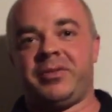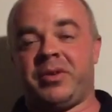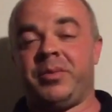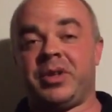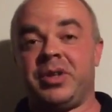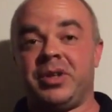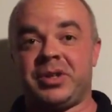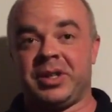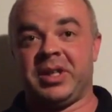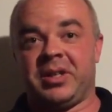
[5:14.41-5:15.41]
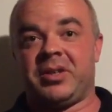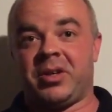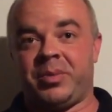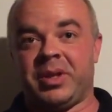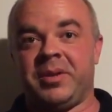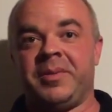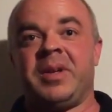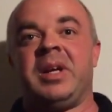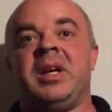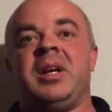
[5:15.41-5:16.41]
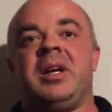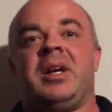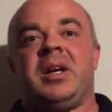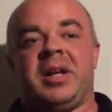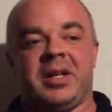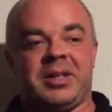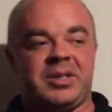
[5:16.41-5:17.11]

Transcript: from the cushion in the carpet, and